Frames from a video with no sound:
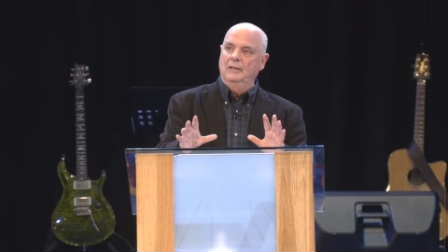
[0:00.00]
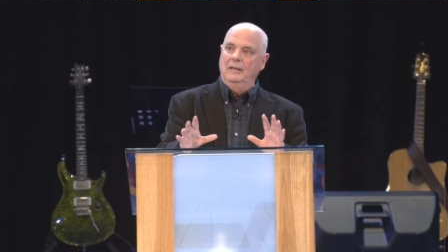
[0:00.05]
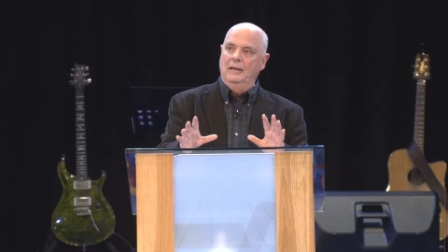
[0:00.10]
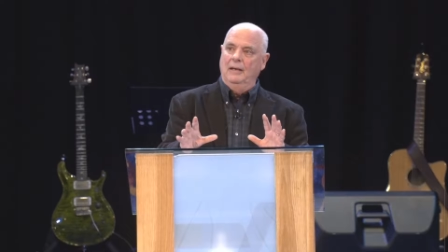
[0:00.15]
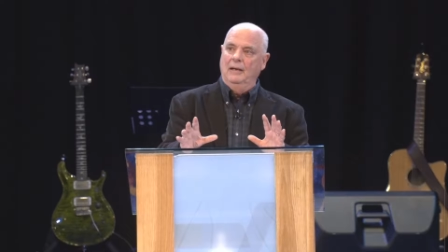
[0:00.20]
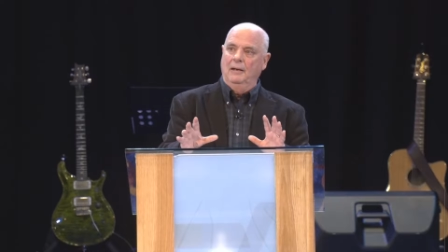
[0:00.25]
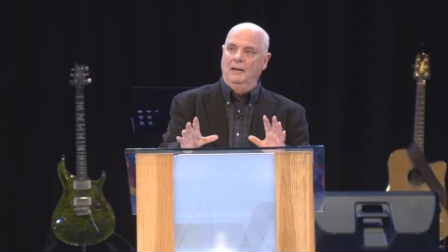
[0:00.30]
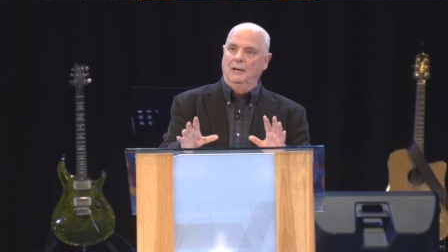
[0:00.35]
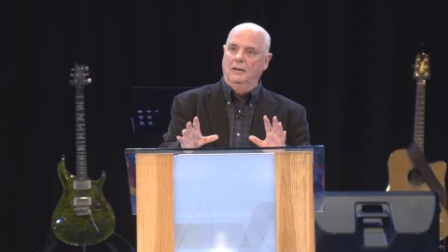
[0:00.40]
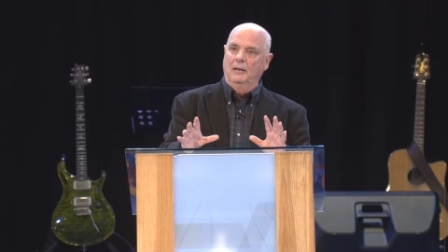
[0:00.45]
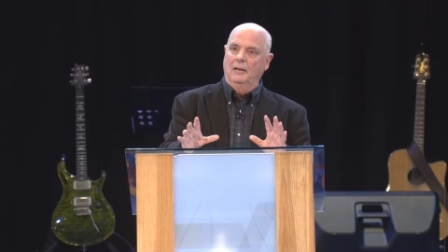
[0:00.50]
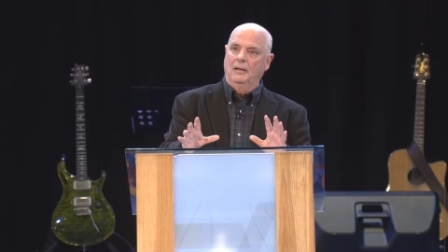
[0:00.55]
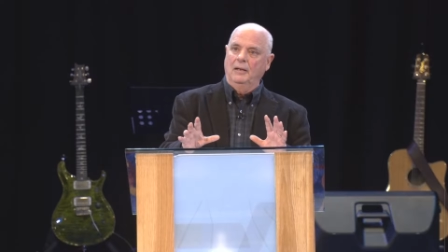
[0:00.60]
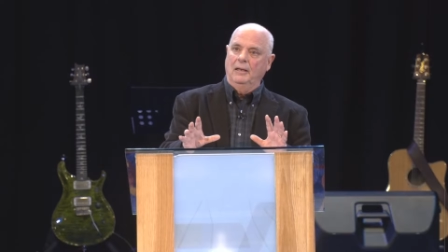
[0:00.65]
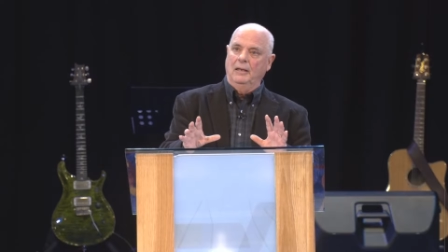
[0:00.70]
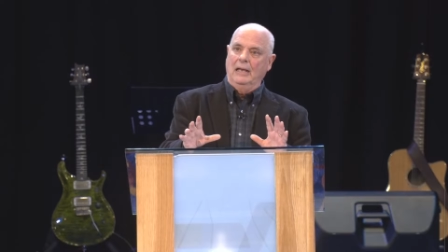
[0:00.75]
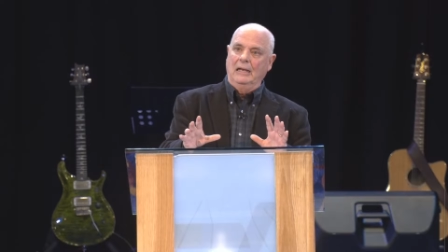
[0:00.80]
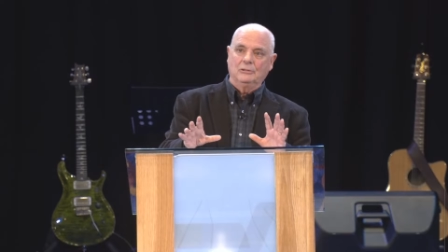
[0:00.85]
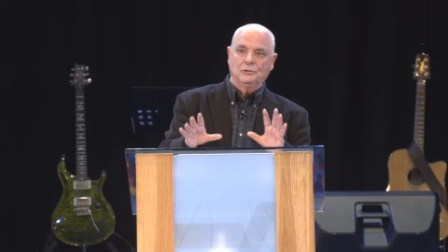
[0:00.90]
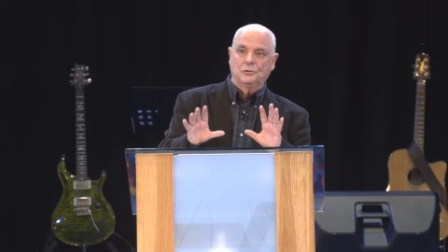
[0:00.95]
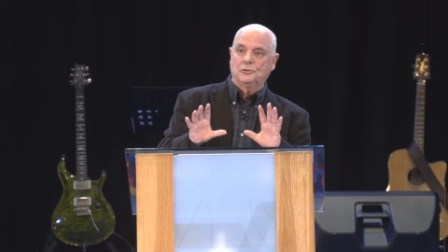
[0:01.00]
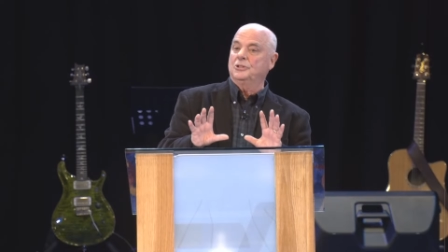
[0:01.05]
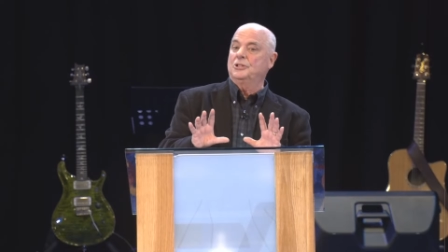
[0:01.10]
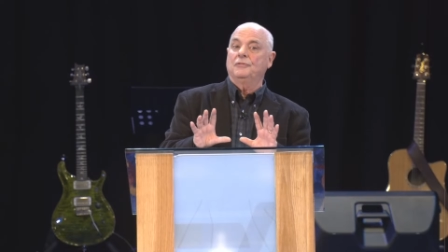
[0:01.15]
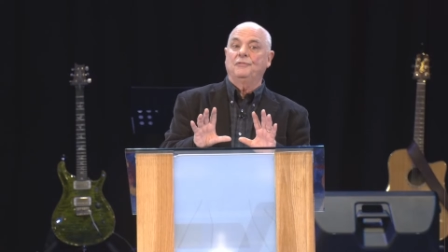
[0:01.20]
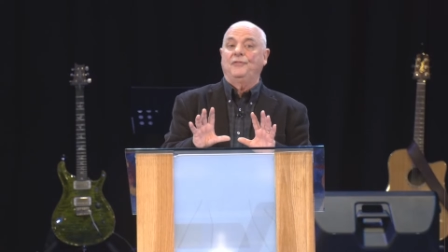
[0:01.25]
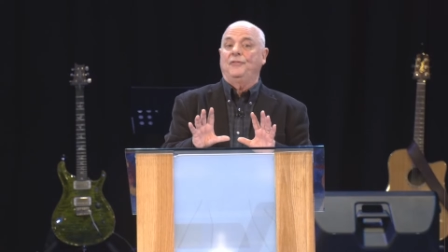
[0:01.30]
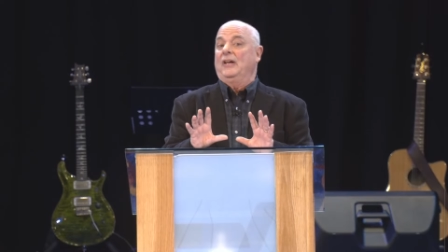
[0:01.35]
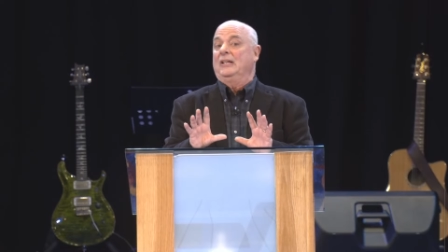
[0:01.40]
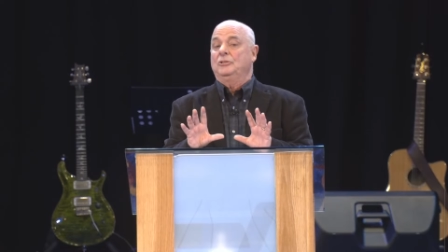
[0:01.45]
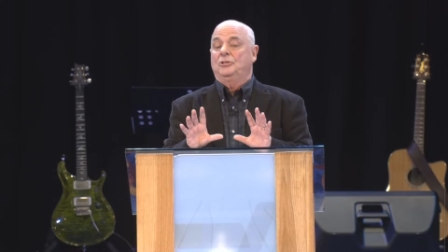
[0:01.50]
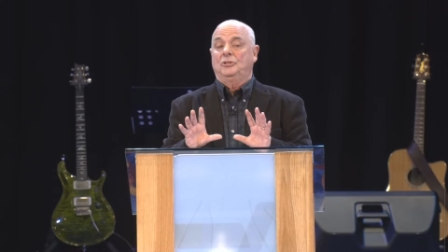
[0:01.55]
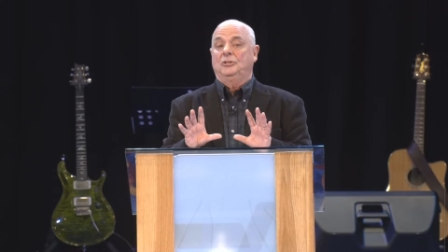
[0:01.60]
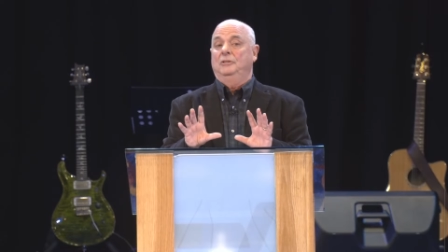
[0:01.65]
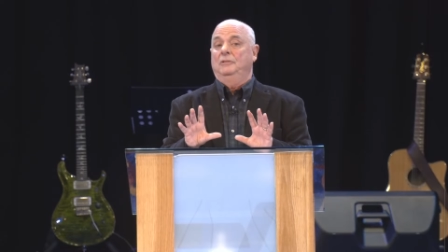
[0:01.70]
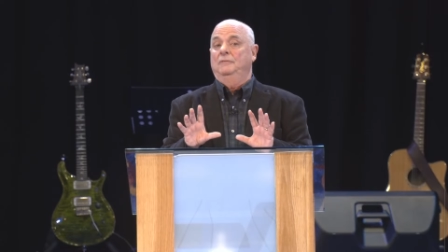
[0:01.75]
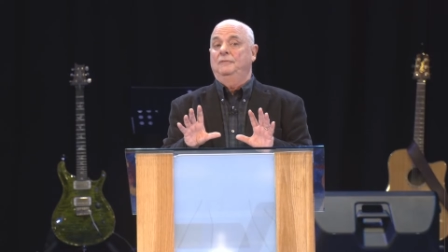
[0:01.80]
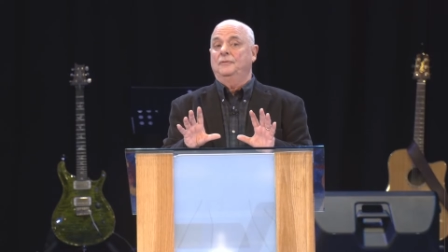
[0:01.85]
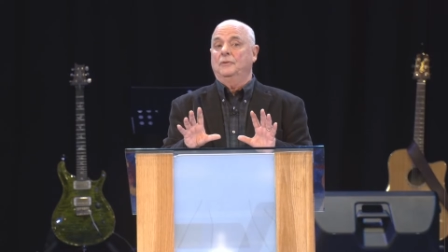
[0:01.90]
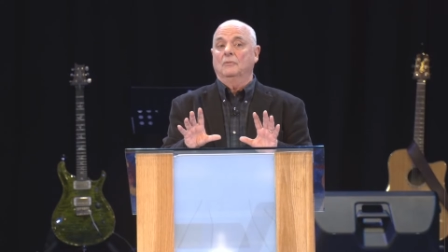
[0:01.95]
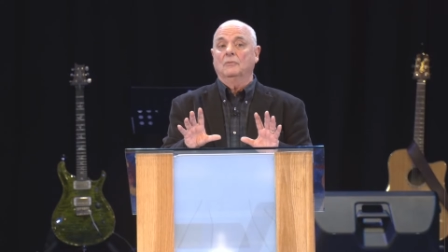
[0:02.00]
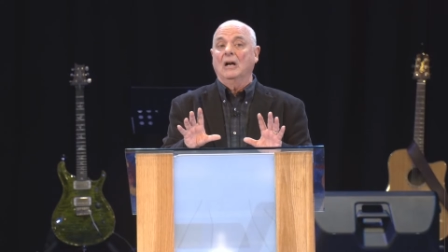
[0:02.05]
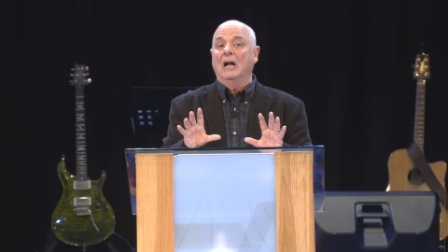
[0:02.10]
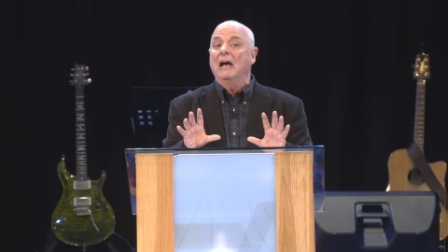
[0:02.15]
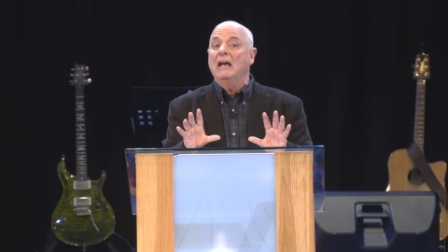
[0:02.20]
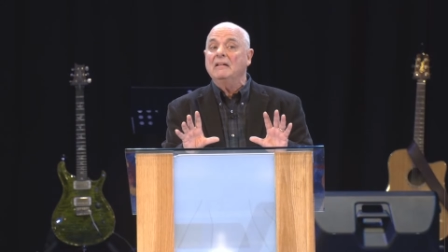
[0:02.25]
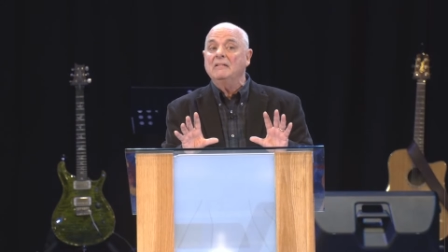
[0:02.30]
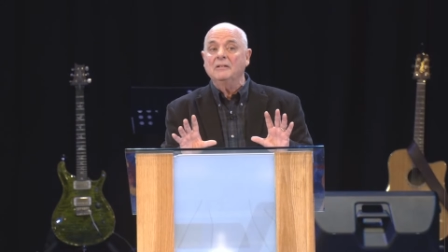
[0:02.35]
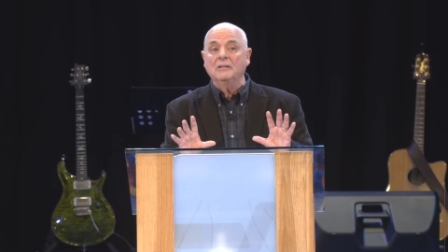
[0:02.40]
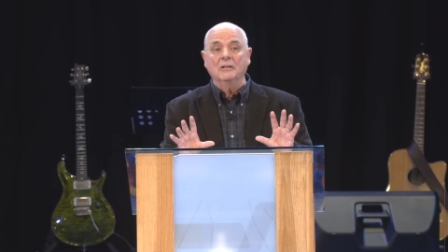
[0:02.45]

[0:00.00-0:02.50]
uh, extra defensive, right?